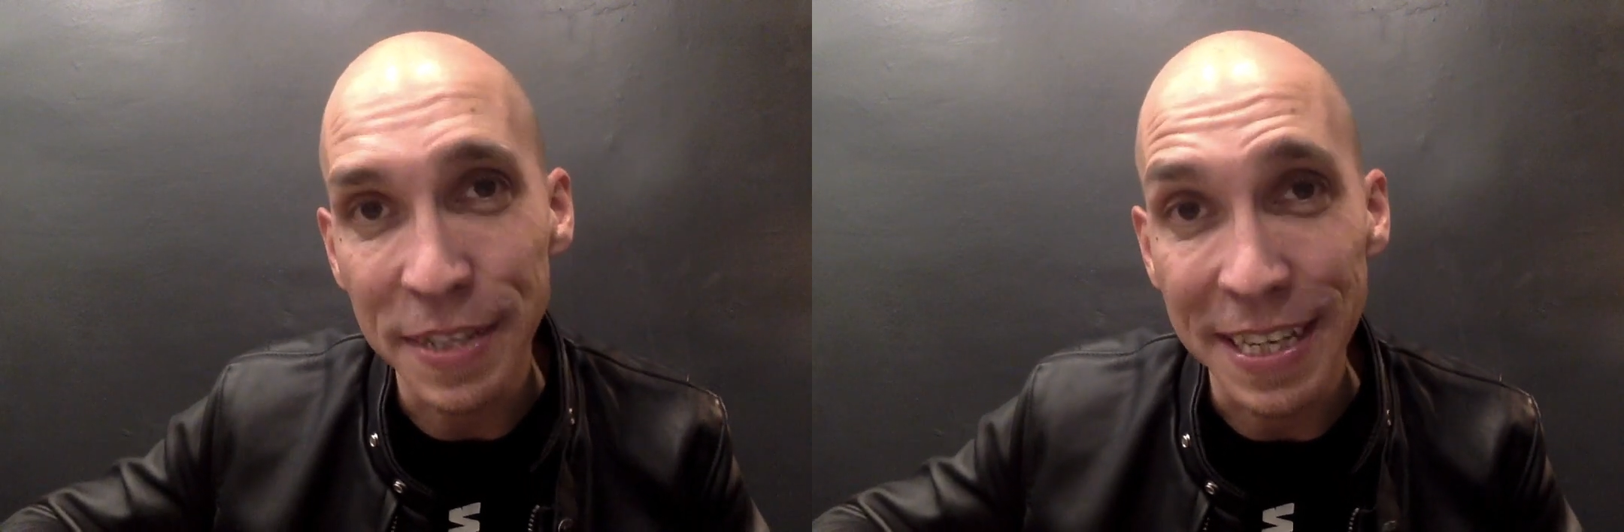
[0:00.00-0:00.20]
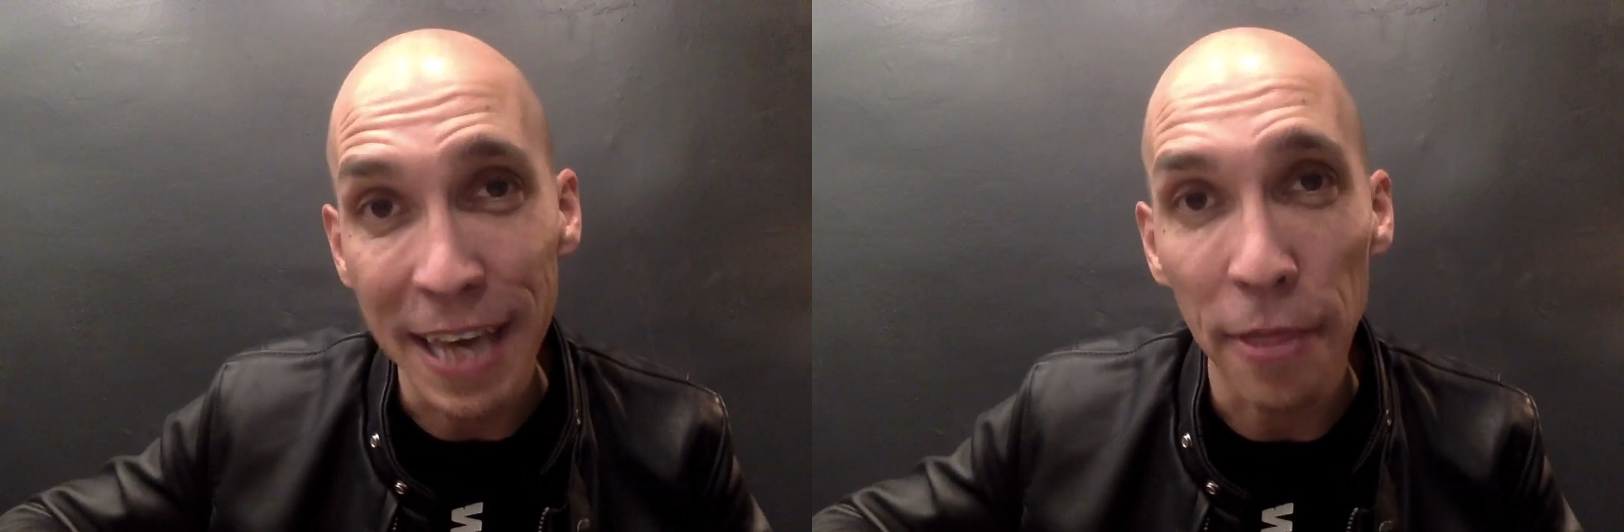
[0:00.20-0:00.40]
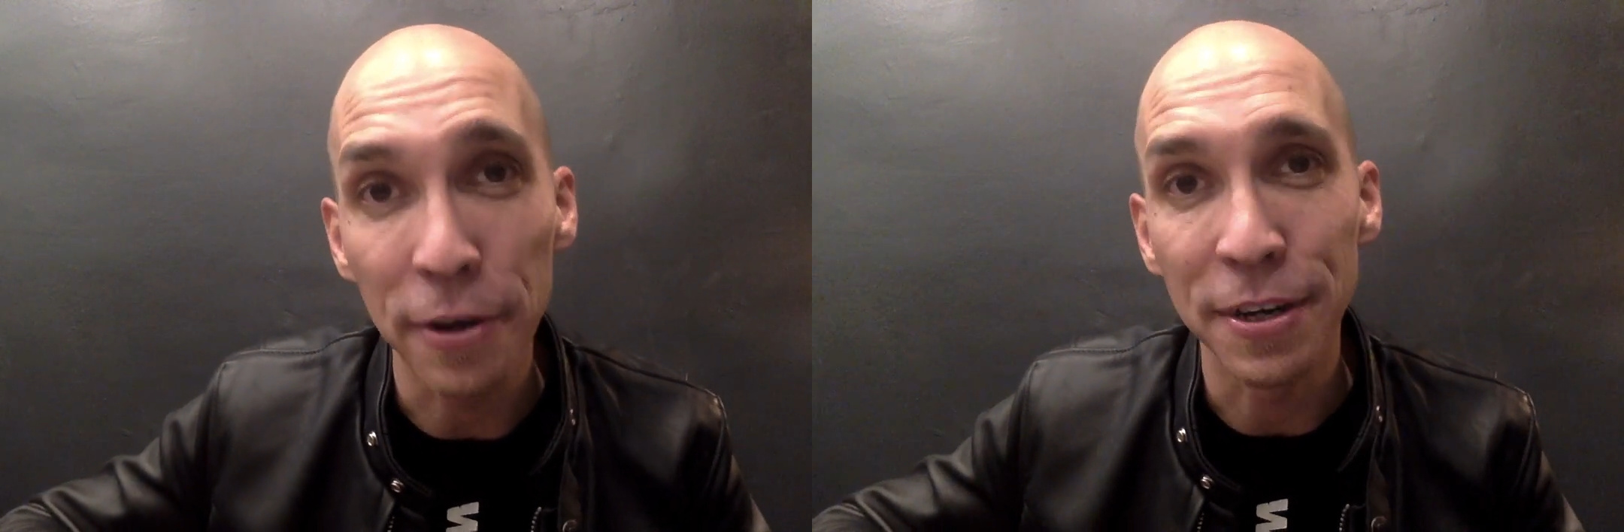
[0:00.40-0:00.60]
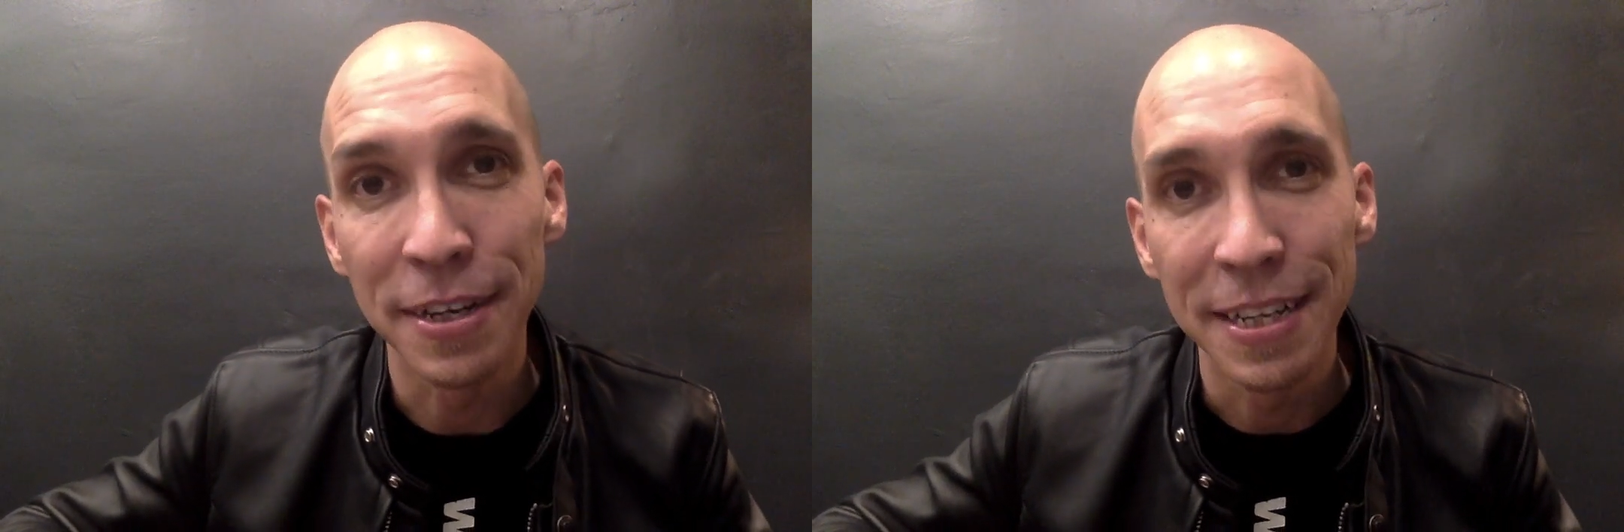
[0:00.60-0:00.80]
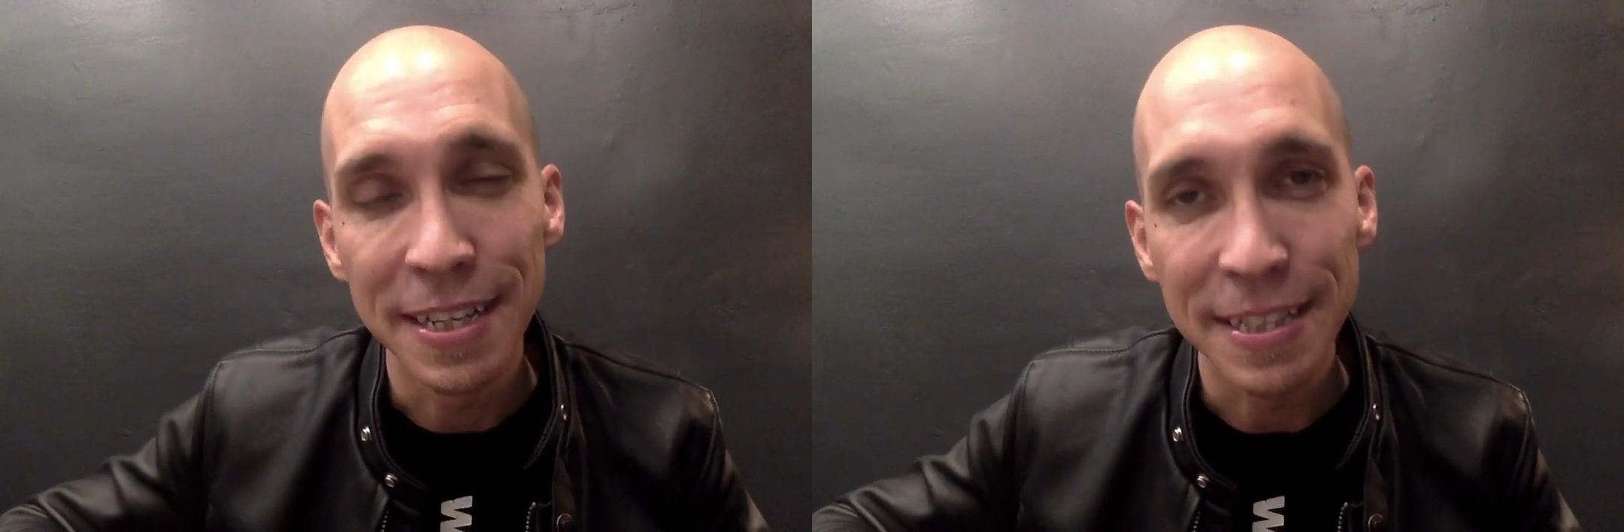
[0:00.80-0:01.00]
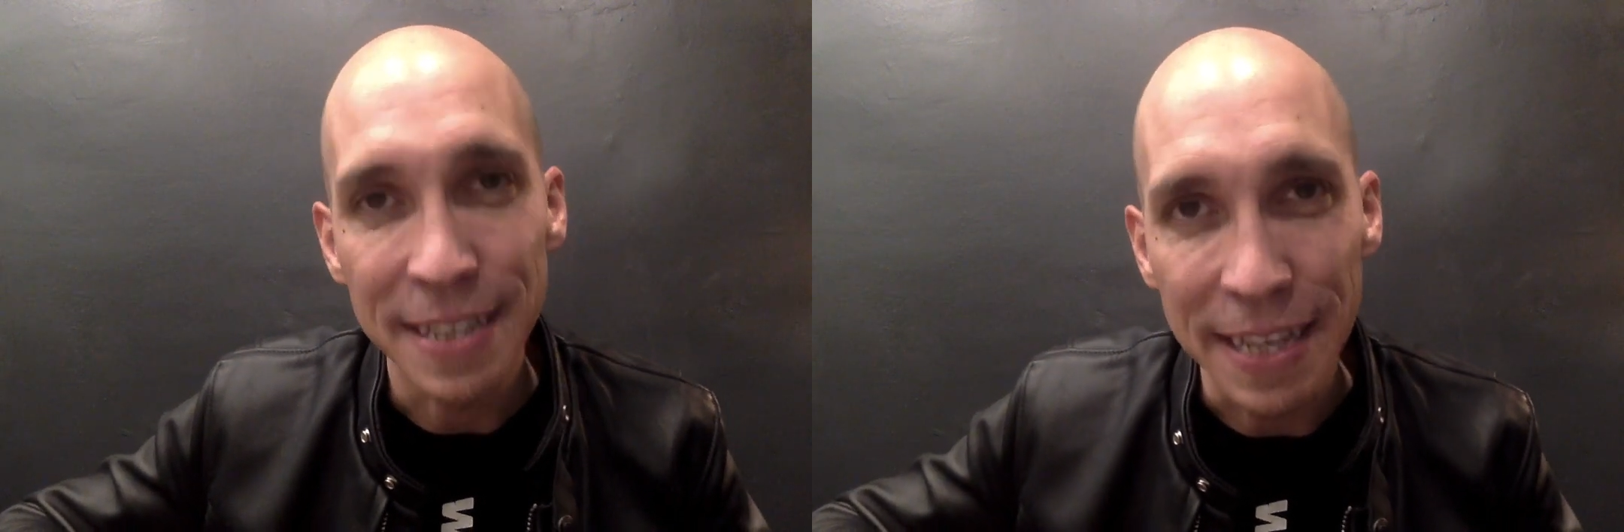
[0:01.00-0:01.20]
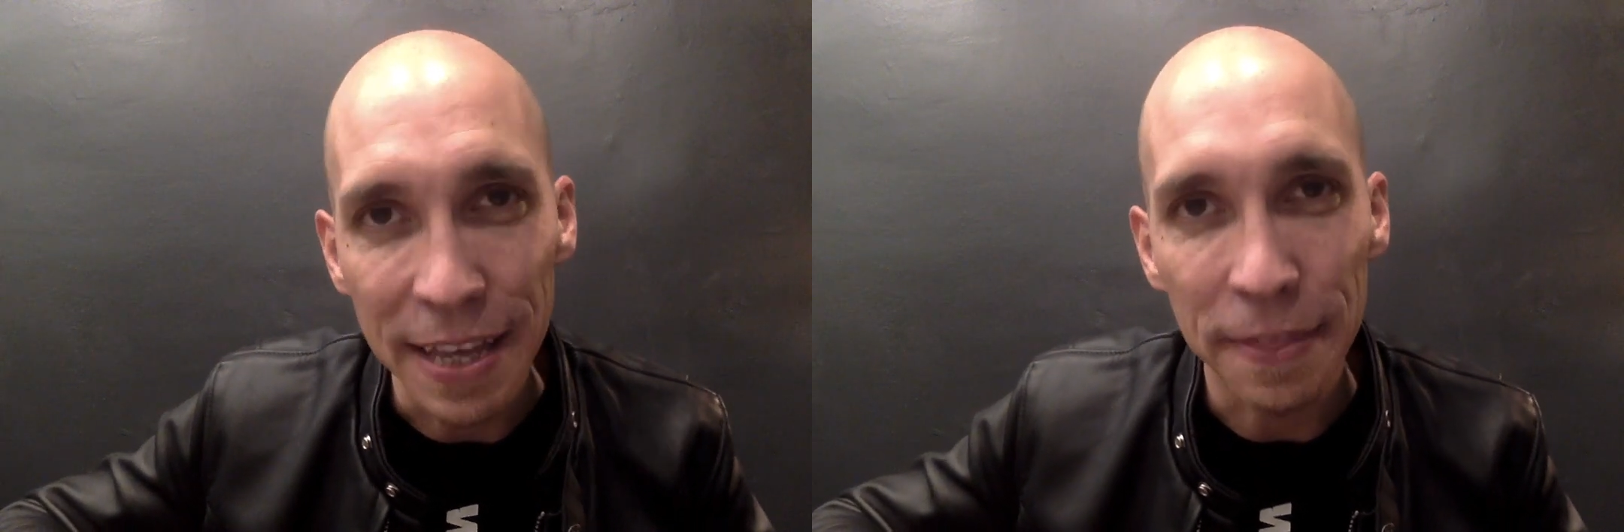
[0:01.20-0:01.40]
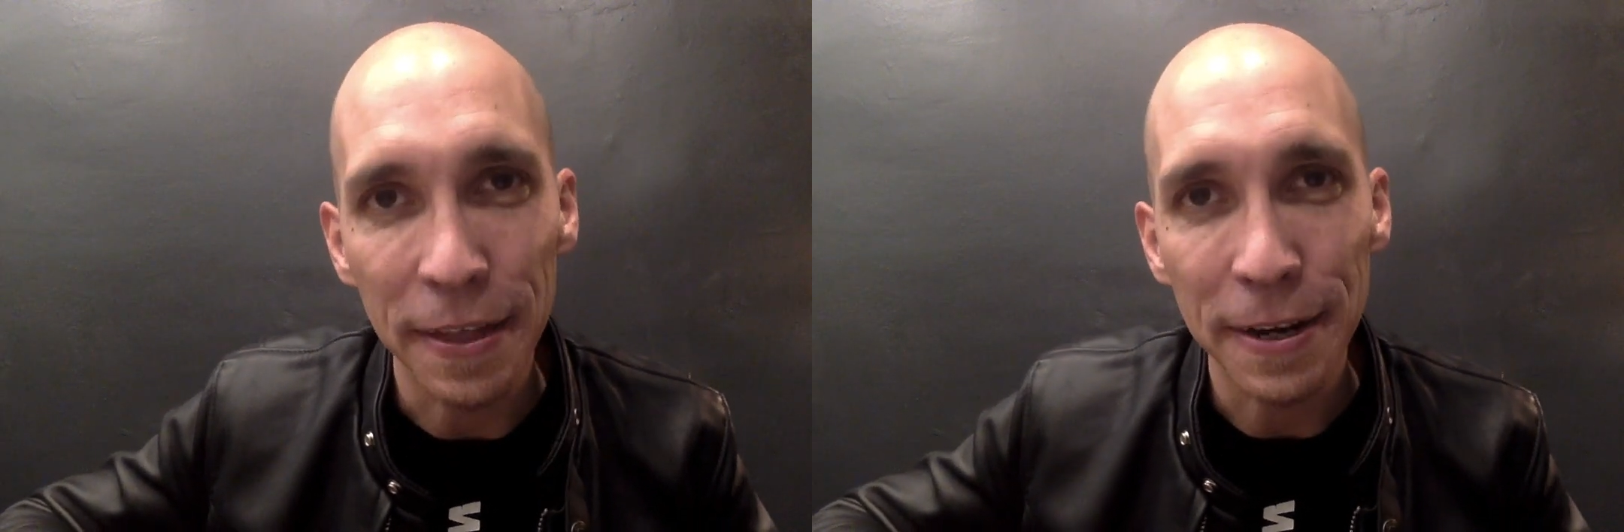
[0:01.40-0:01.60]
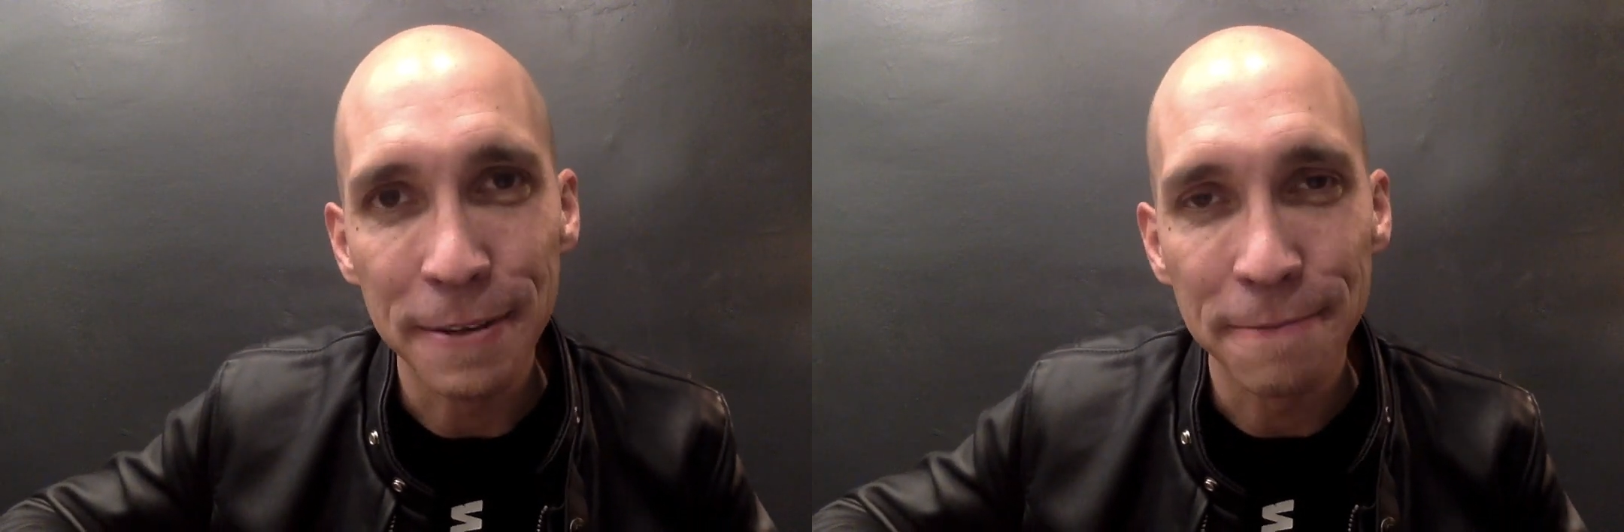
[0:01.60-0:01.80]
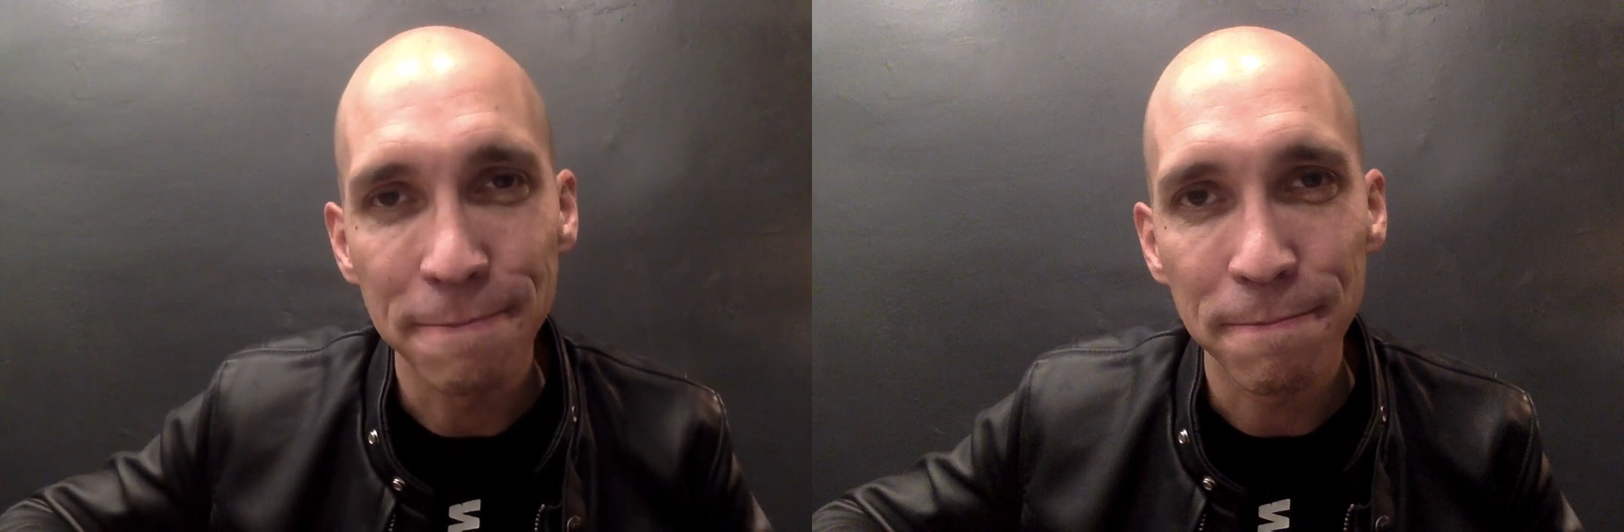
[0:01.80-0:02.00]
together to get there?